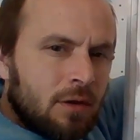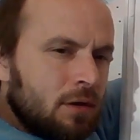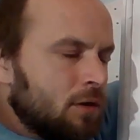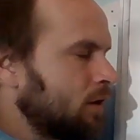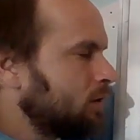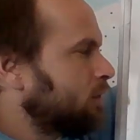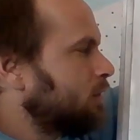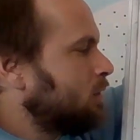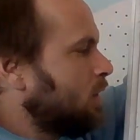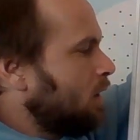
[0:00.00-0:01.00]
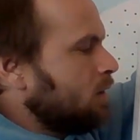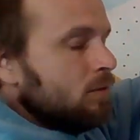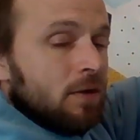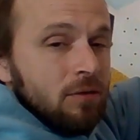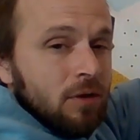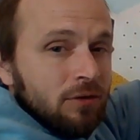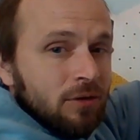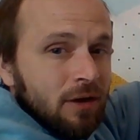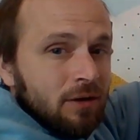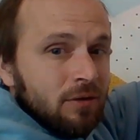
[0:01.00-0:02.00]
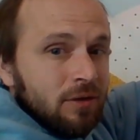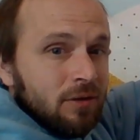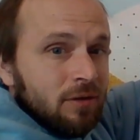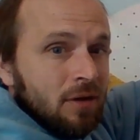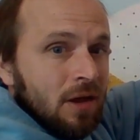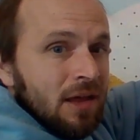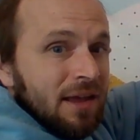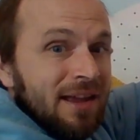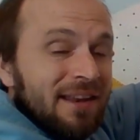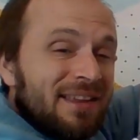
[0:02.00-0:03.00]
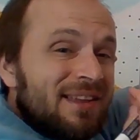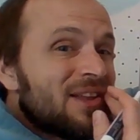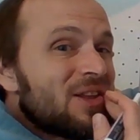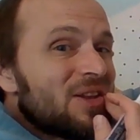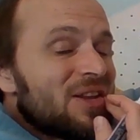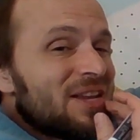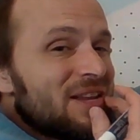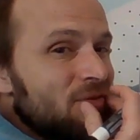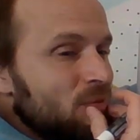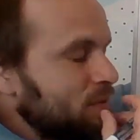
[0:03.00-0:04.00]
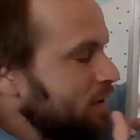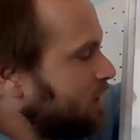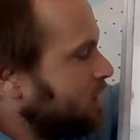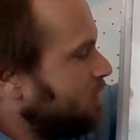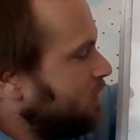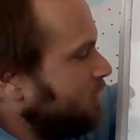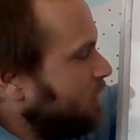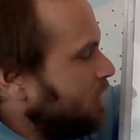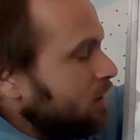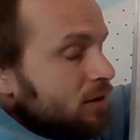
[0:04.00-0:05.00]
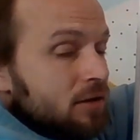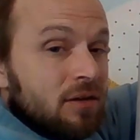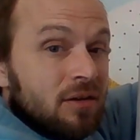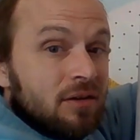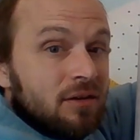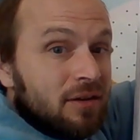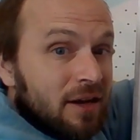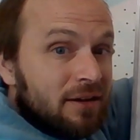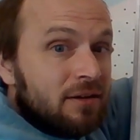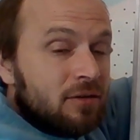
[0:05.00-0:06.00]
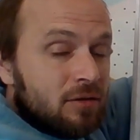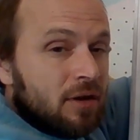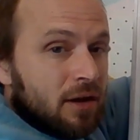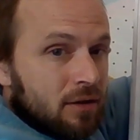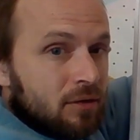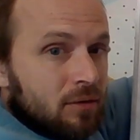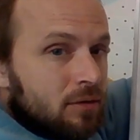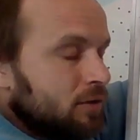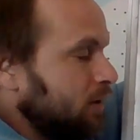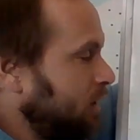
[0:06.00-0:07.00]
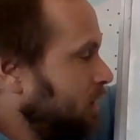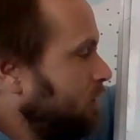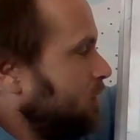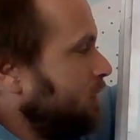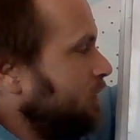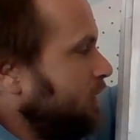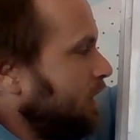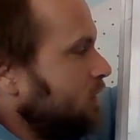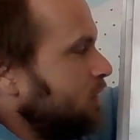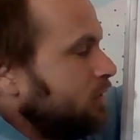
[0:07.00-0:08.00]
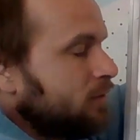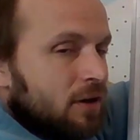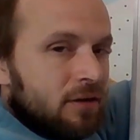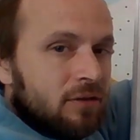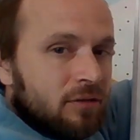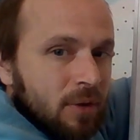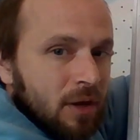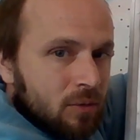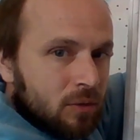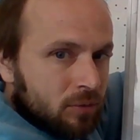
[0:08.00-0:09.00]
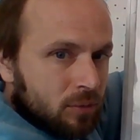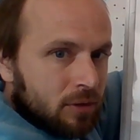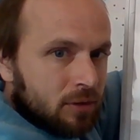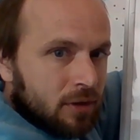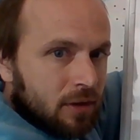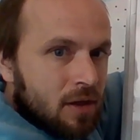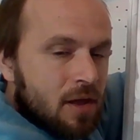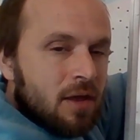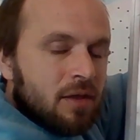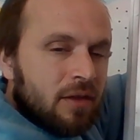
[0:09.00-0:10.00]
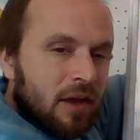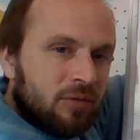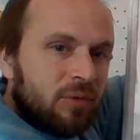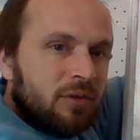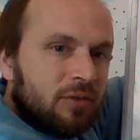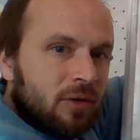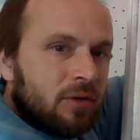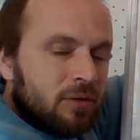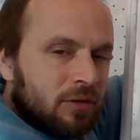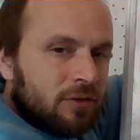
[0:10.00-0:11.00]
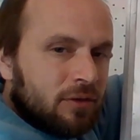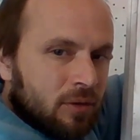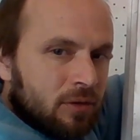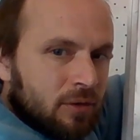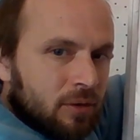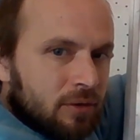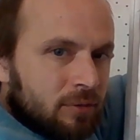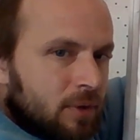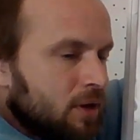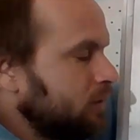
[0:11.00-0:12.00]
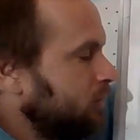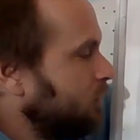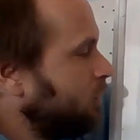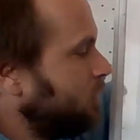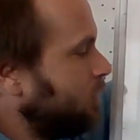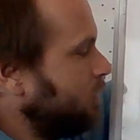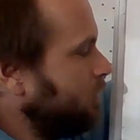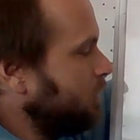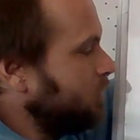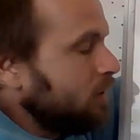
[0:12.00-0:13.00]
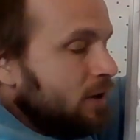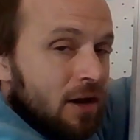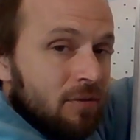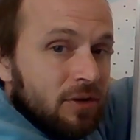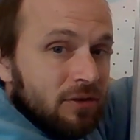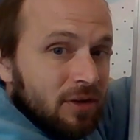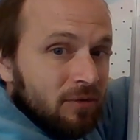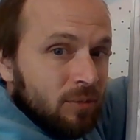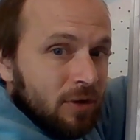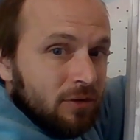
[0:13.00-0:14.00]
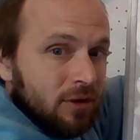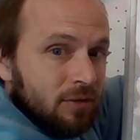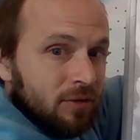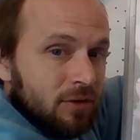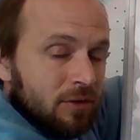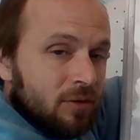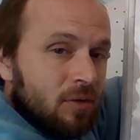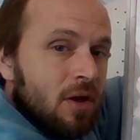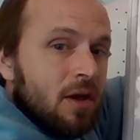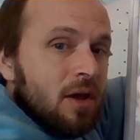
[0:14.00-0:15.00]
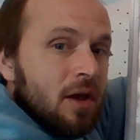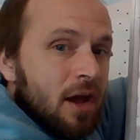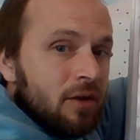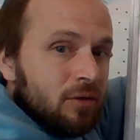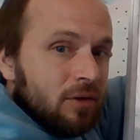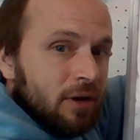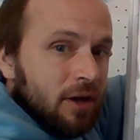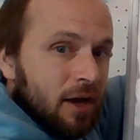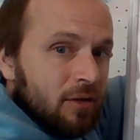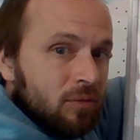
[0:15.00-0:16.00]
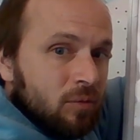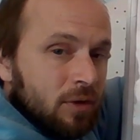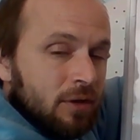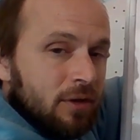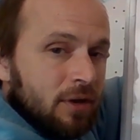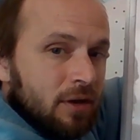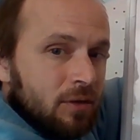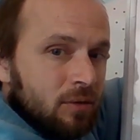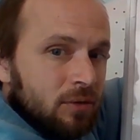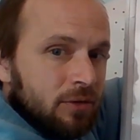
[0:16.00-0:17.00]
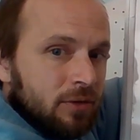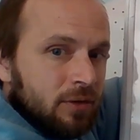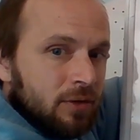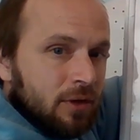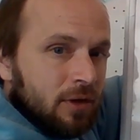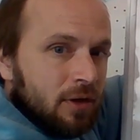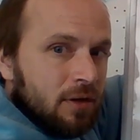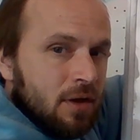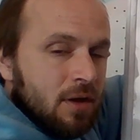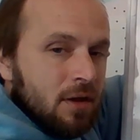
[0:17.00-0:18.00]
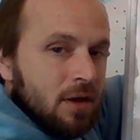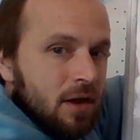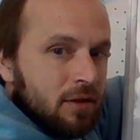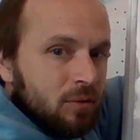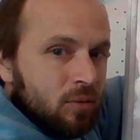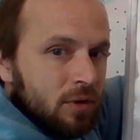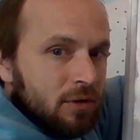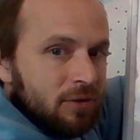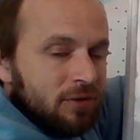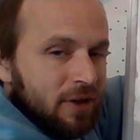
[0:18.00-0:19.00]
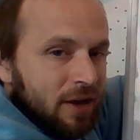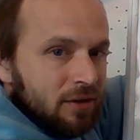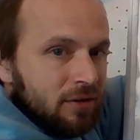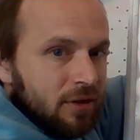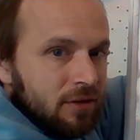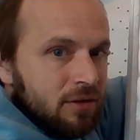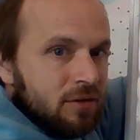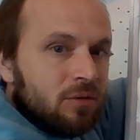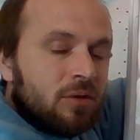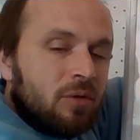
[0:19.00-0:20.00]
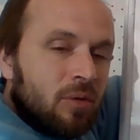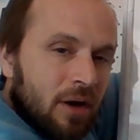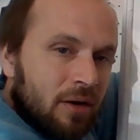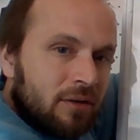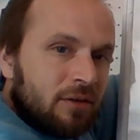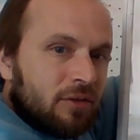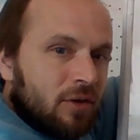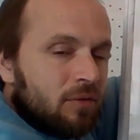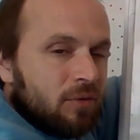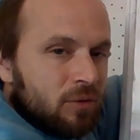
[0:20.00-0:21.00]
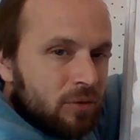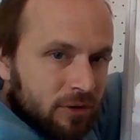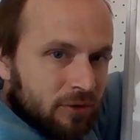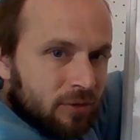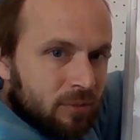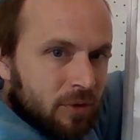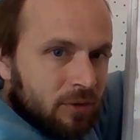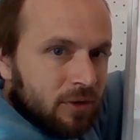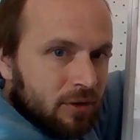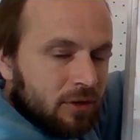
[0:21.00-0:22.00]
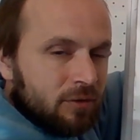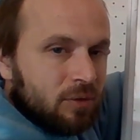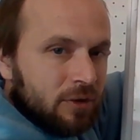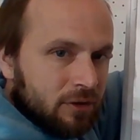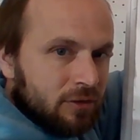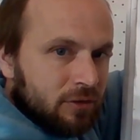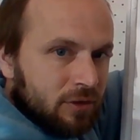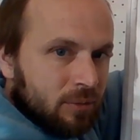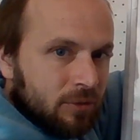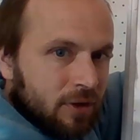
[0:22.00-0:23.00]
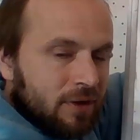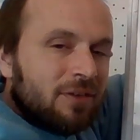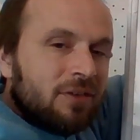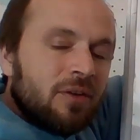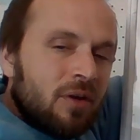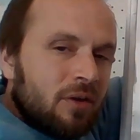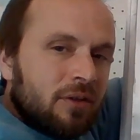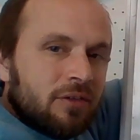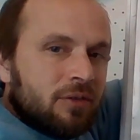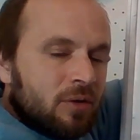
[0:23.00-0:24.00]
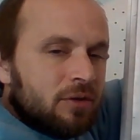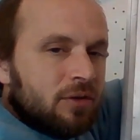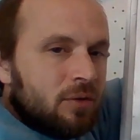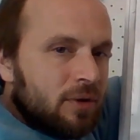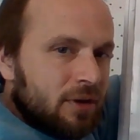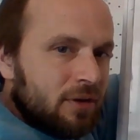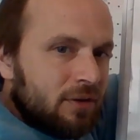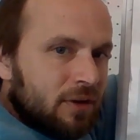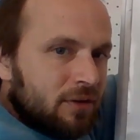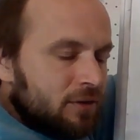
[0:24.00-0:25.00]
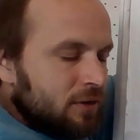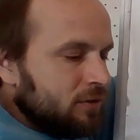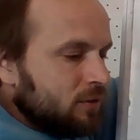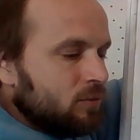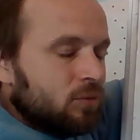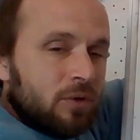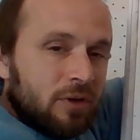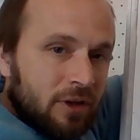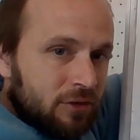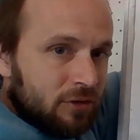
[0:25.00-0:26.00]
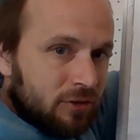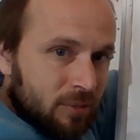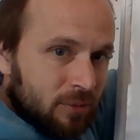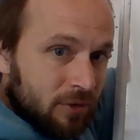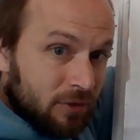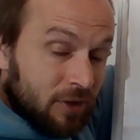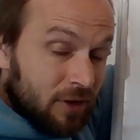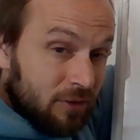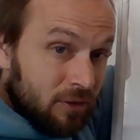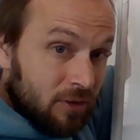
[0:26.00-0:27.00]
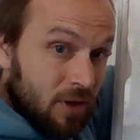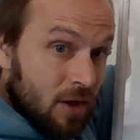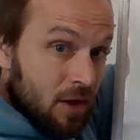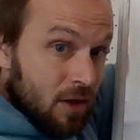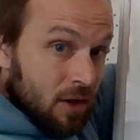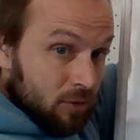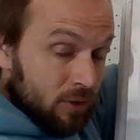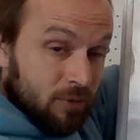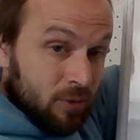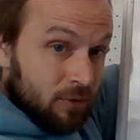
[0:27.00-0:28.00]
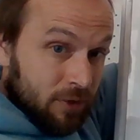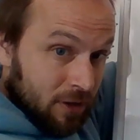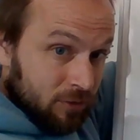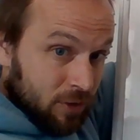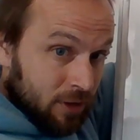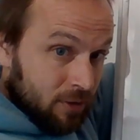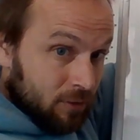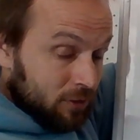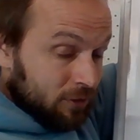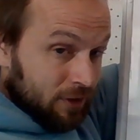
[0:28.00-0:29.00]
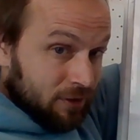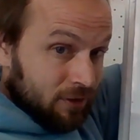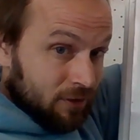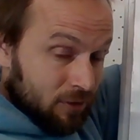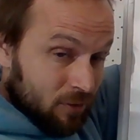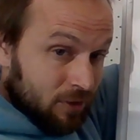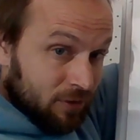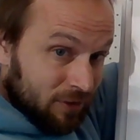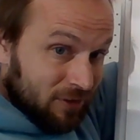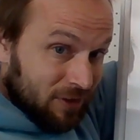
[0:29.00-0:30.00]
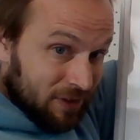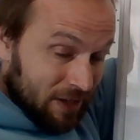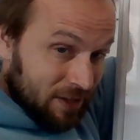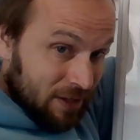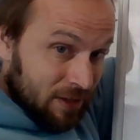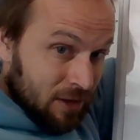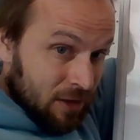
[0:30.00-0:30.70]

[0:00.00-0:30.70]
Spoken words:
alright, so you've got a right triangle here, and if you pick the non-90 degree angle, okay, either this side or this side, doesn't matter which one, okay, that's when you start using SOHCAHTOA. Okay, so you're going to have this information given to you, and you're going to have one of the angles, okay, and then one of the sides, and then you're required to solve for the rest of them using these relationships. And this is all that SOHCAHTOA is. It's just relationships, just like the 3, 4, 5 triangle, just like the 30, 60, 90